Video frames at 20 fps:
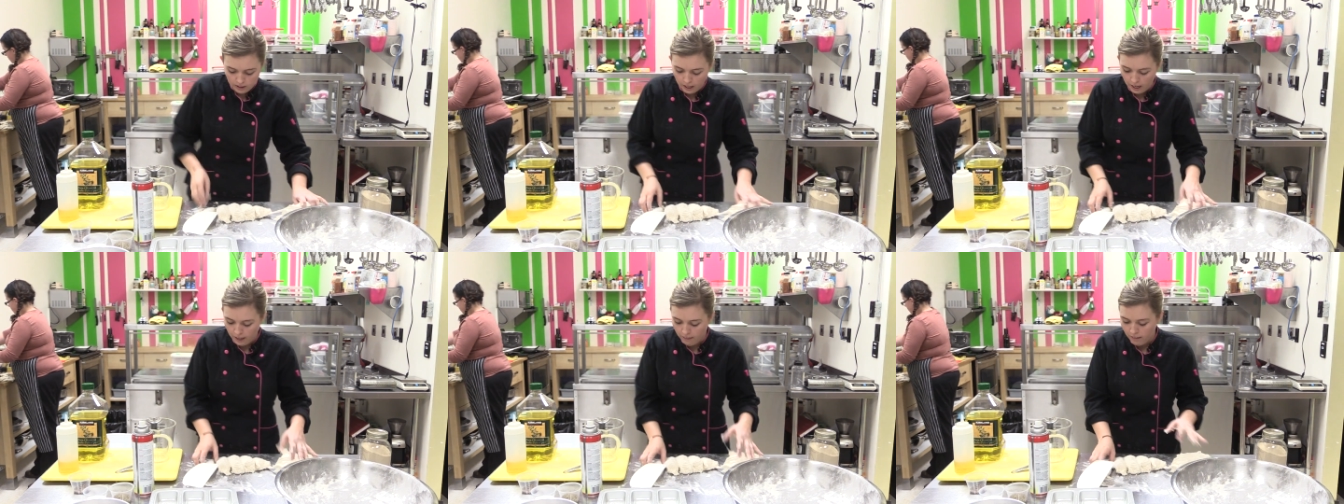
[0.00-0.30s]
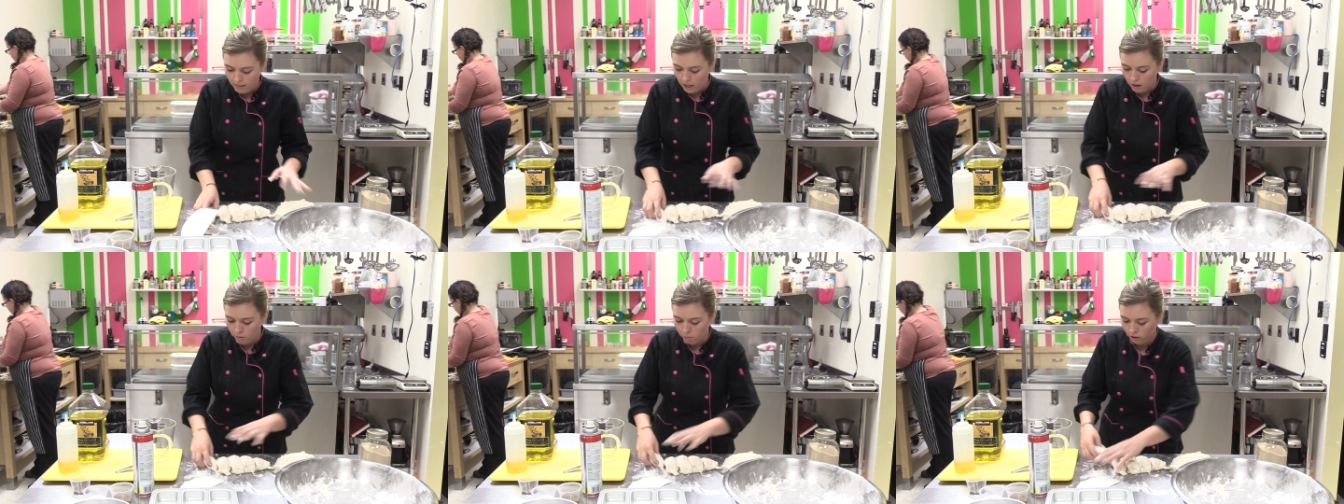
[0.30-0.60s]

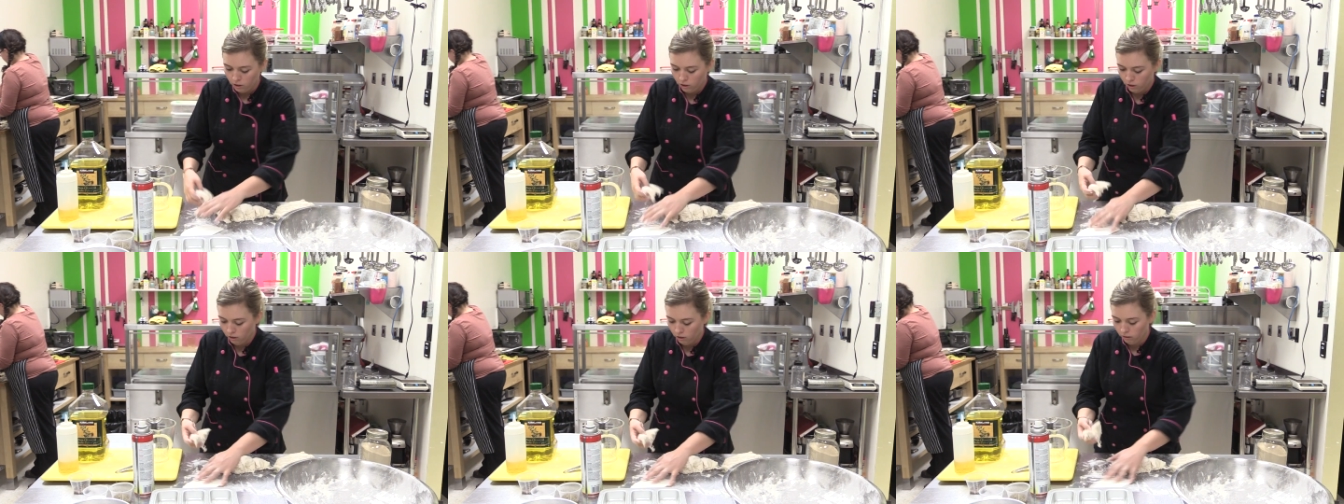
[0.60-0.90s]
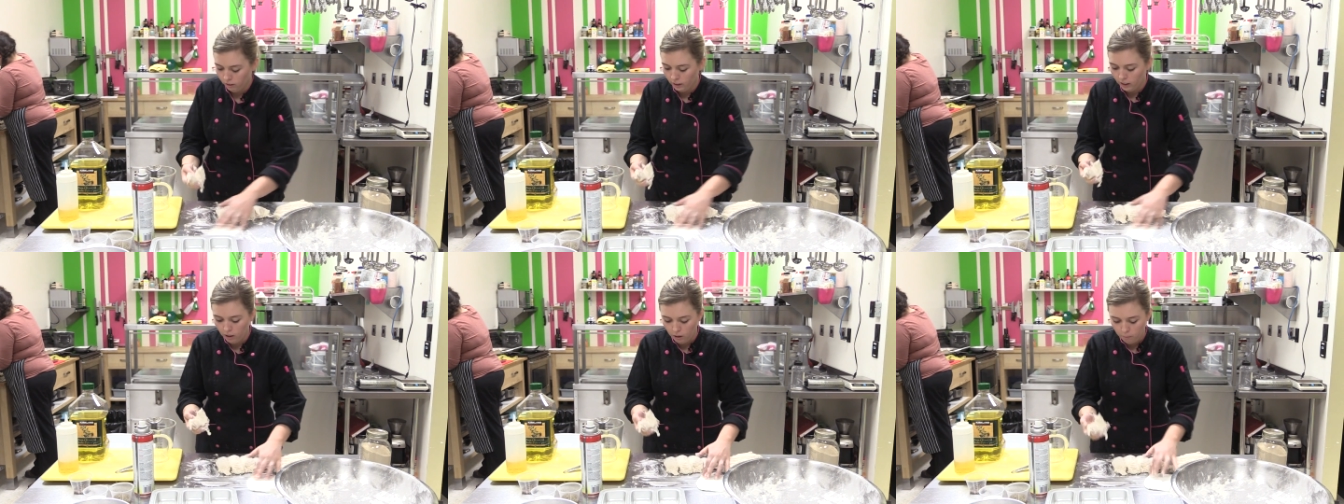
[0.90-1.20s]
And then with your
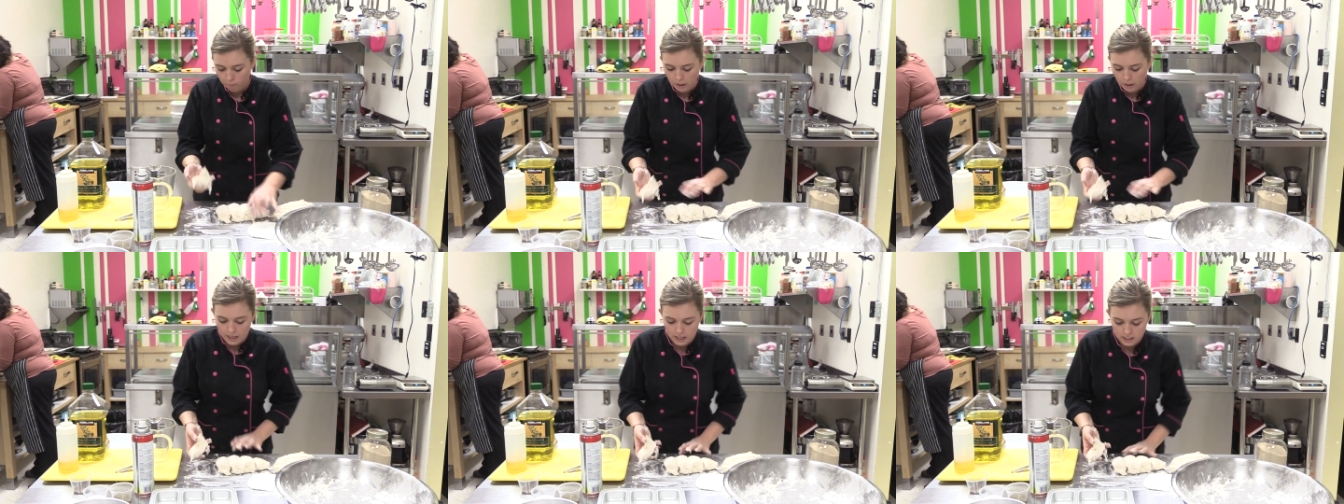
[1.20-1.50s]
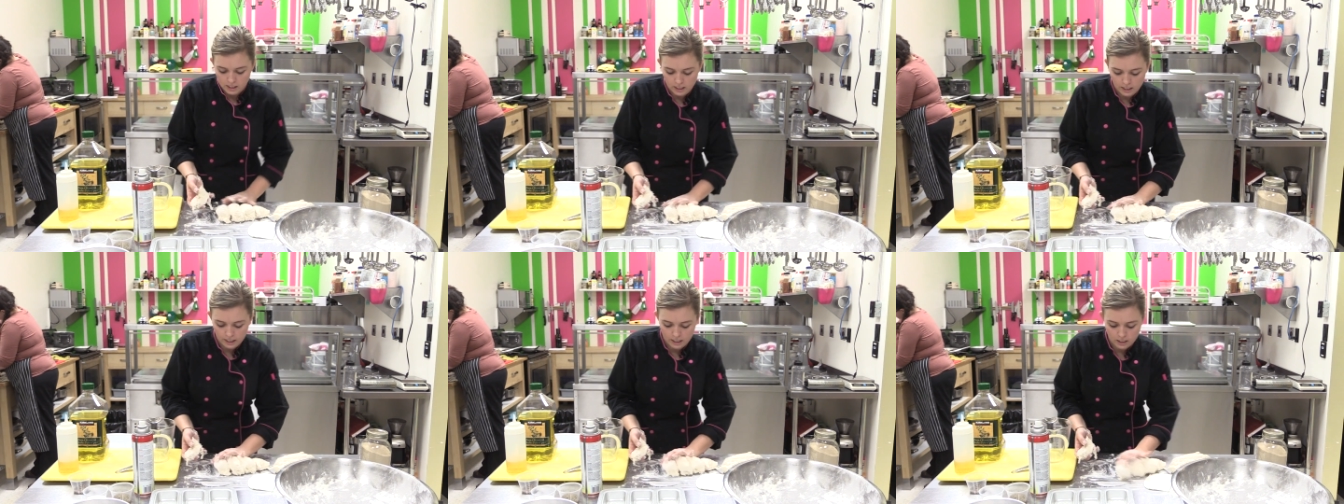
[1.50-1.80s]
little
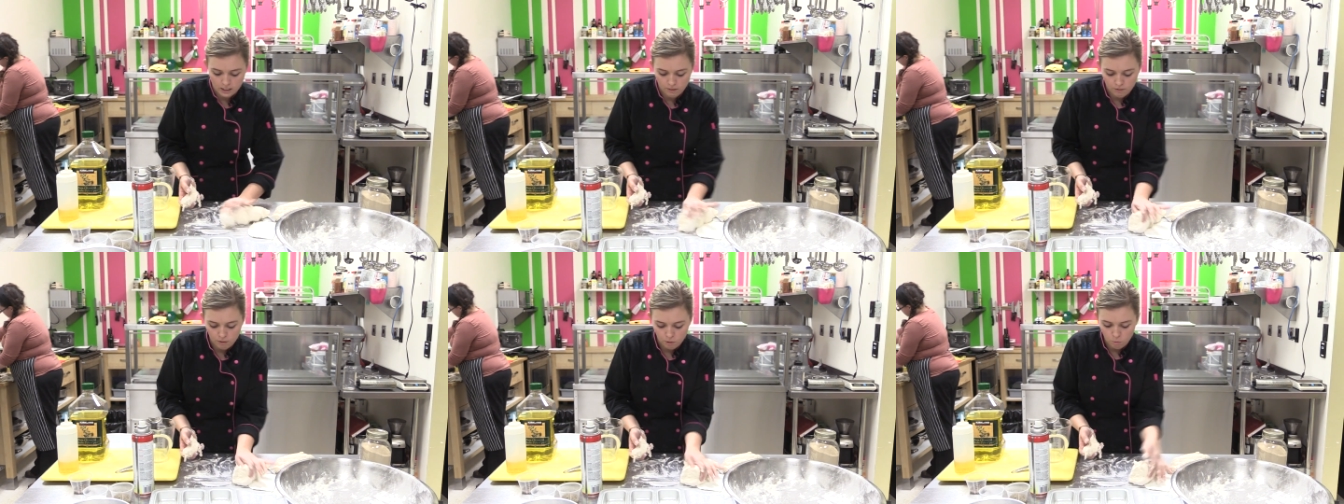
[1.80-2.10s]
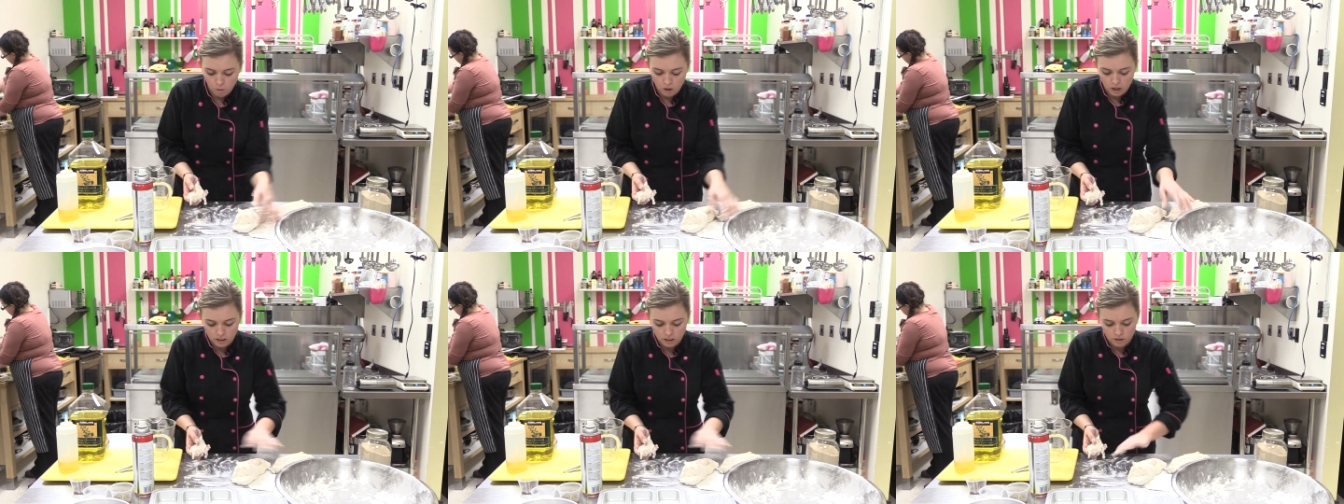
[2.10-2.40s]
pieces, if you
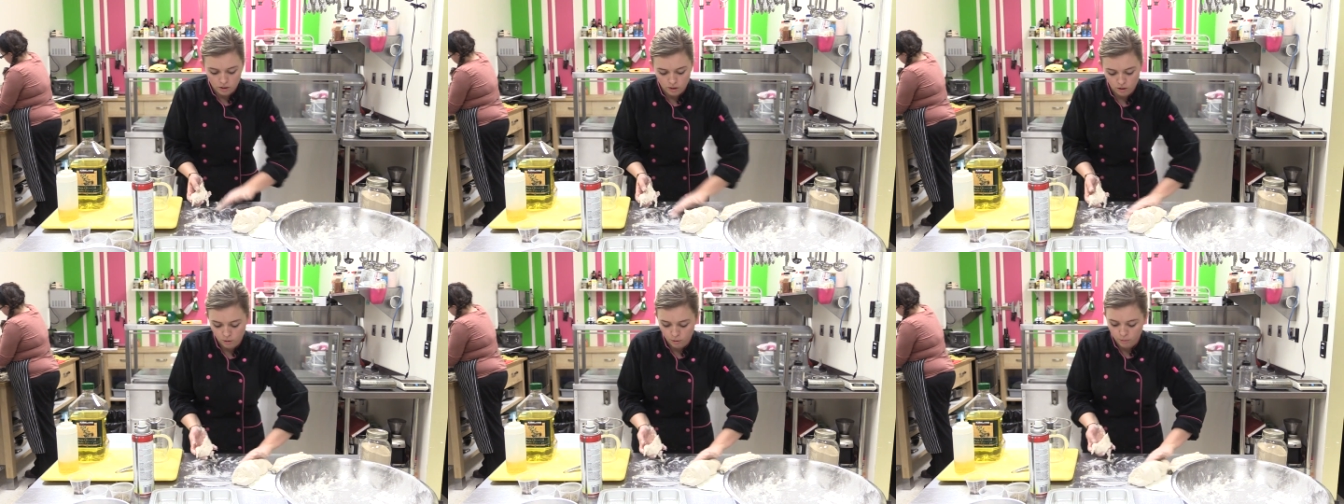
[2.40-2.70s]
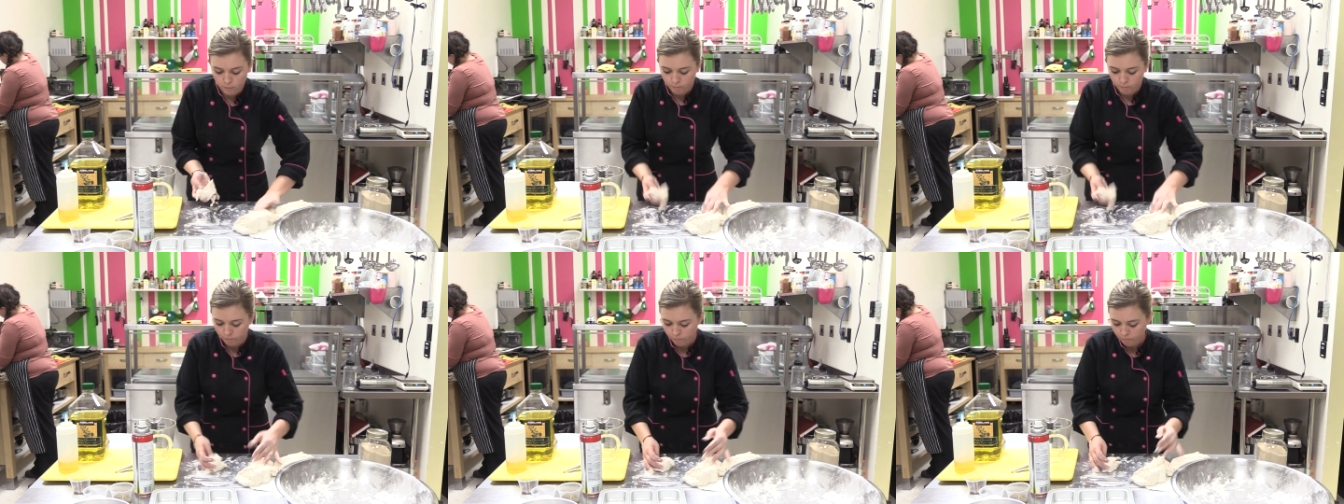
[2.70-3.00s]
want
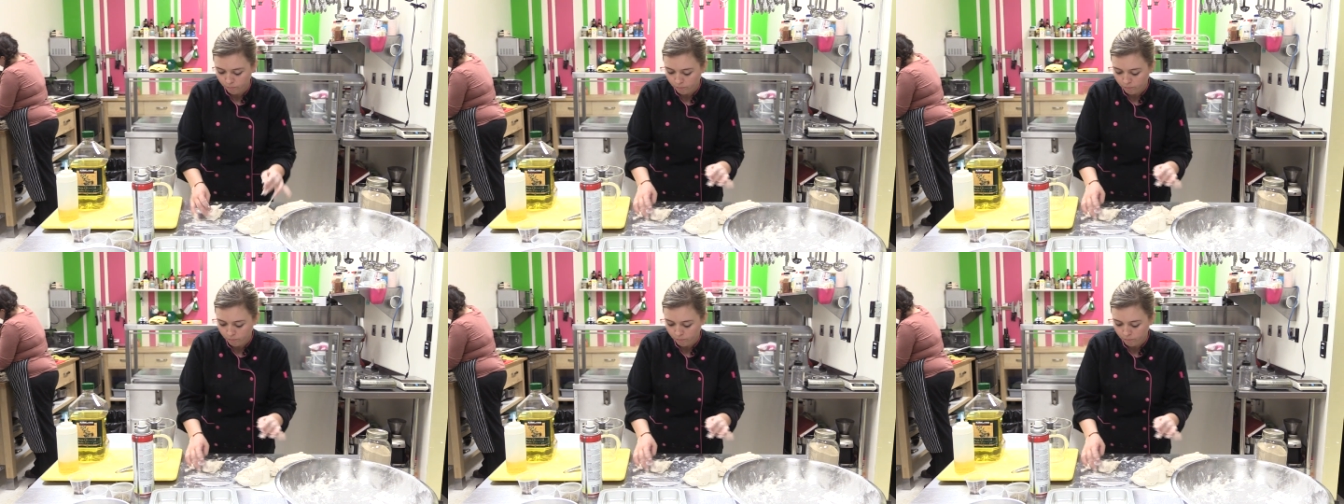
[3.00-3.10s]
to